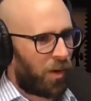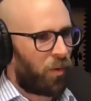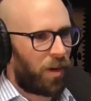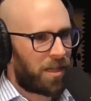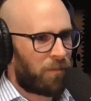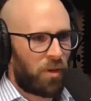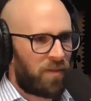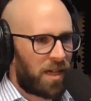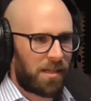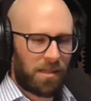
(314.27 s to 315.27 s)
So always in
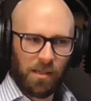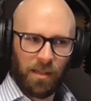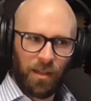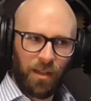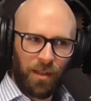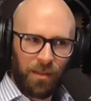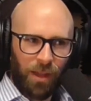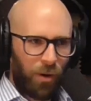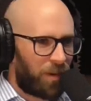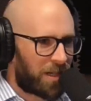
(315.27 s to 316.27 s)
movies,
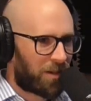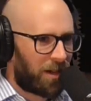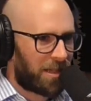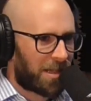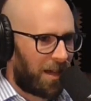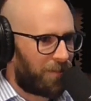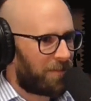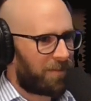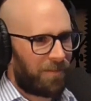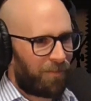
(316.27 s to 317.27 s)
they're always screwing this up.